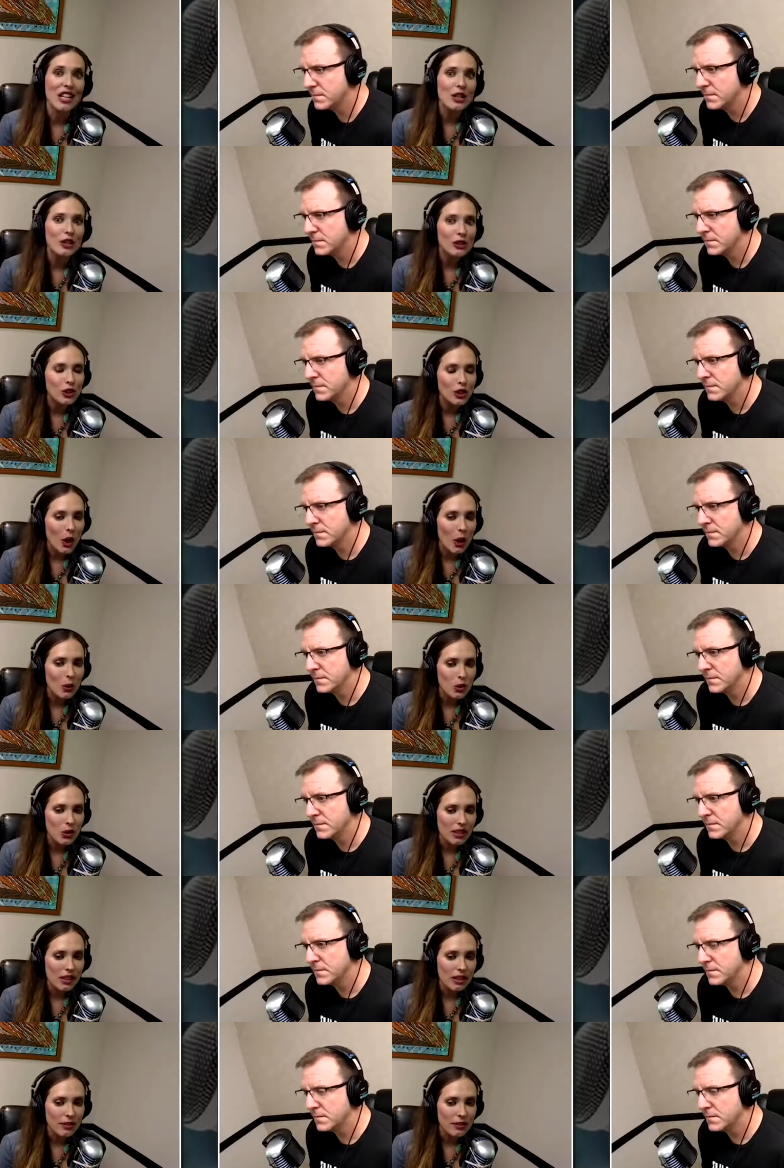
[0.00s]
Speaker 1: So just
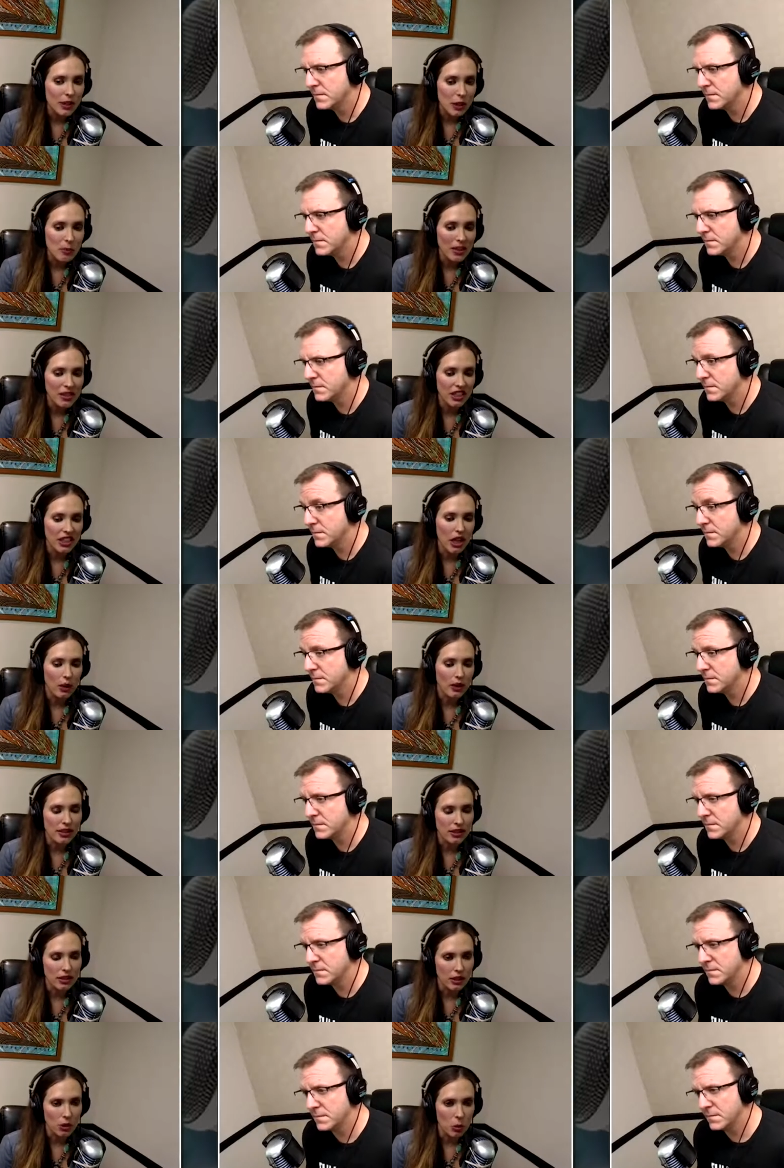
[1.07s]
a few months ago, I
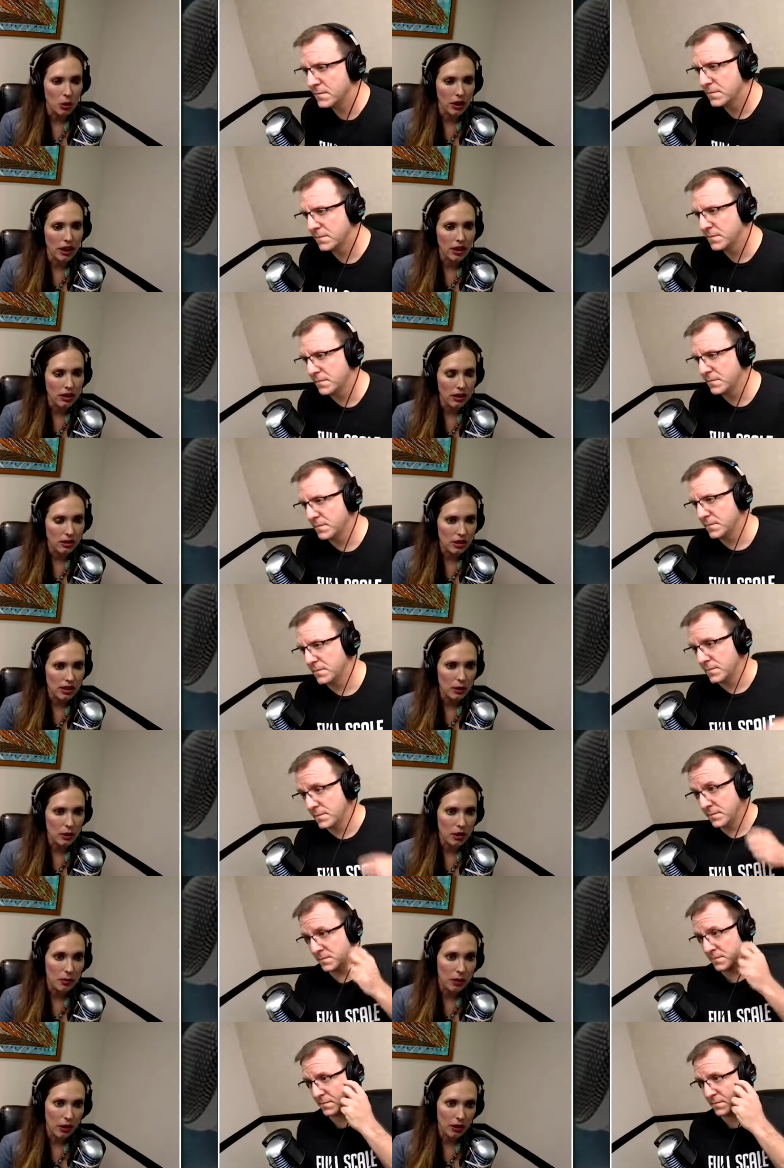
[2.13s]
started working closely with
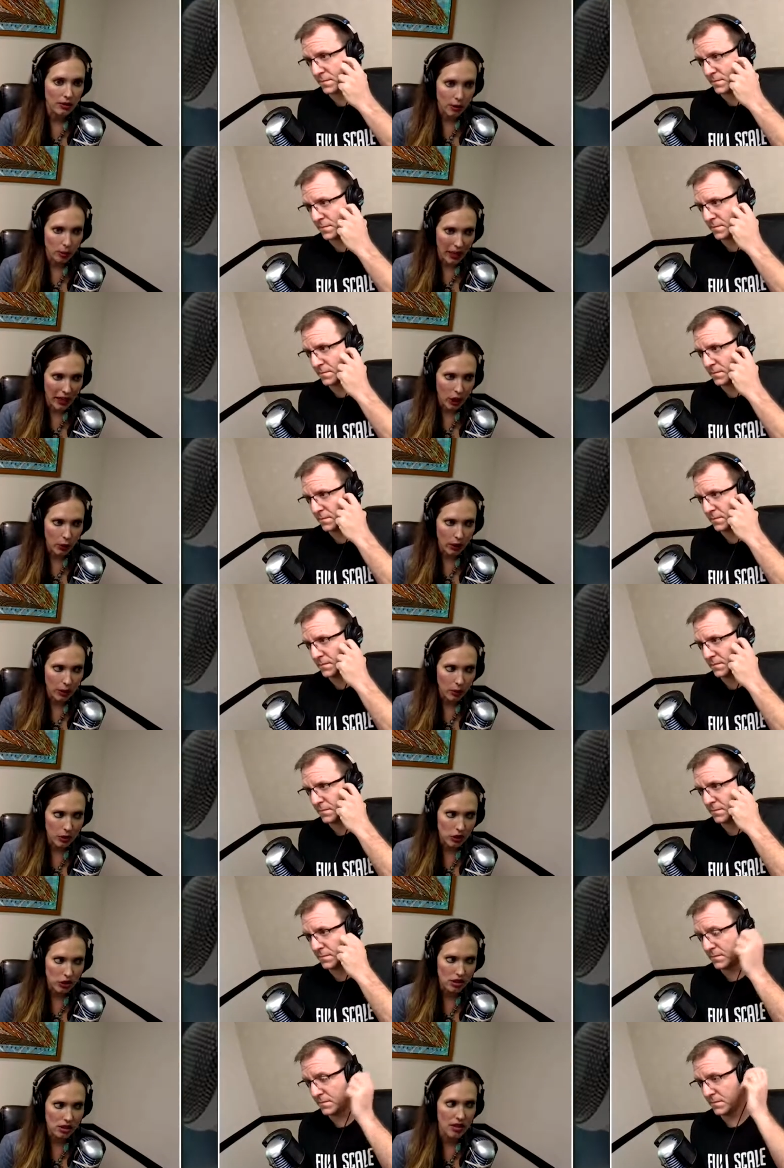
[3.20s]
Barkville Bakery, which
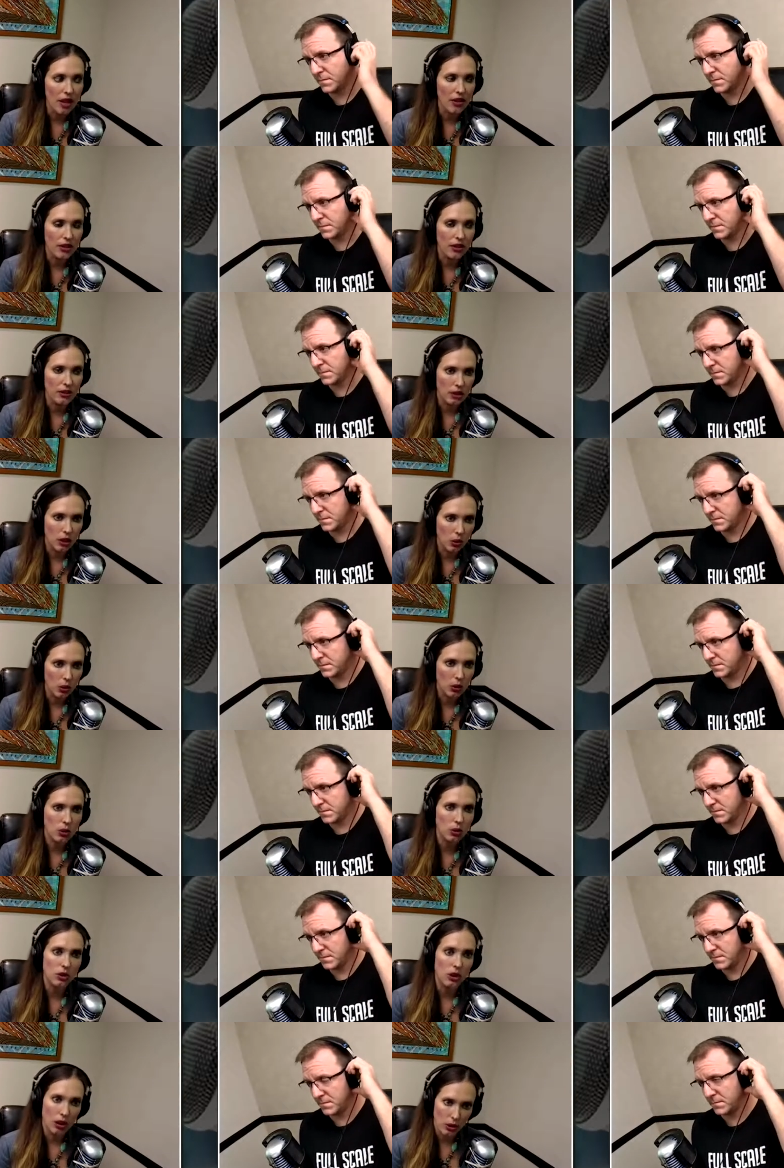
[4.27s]
is another local
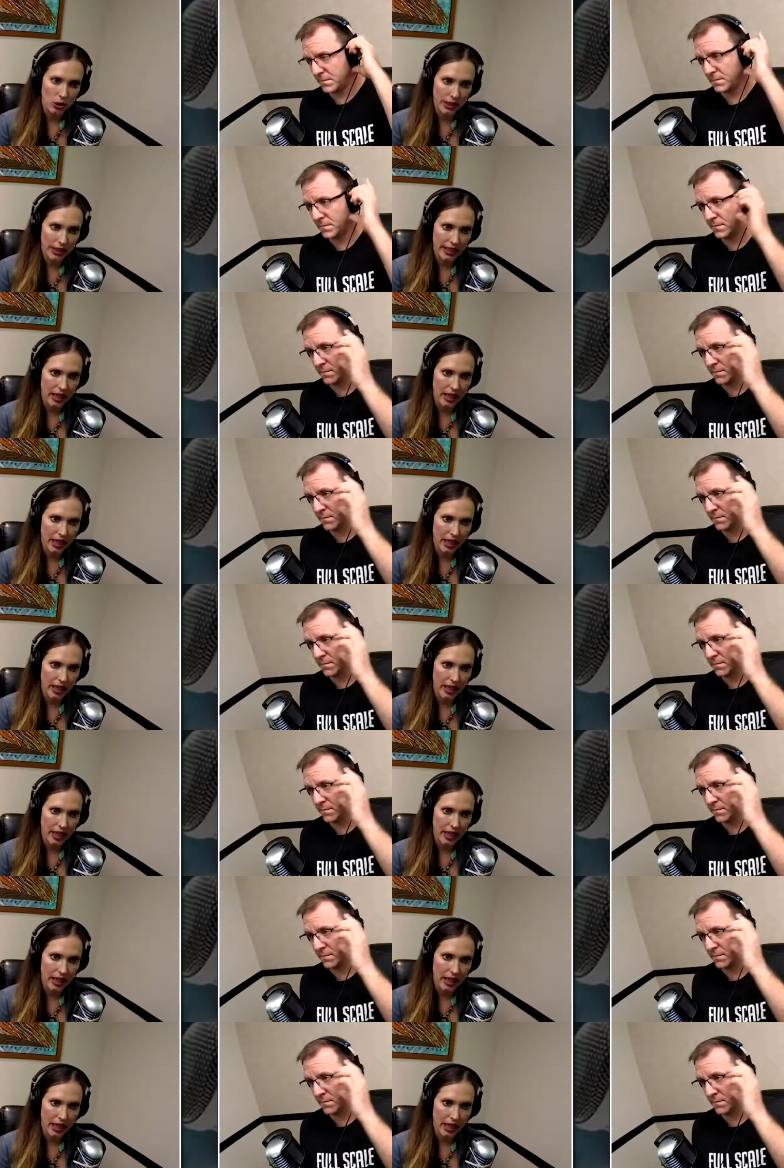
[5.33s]
dog treat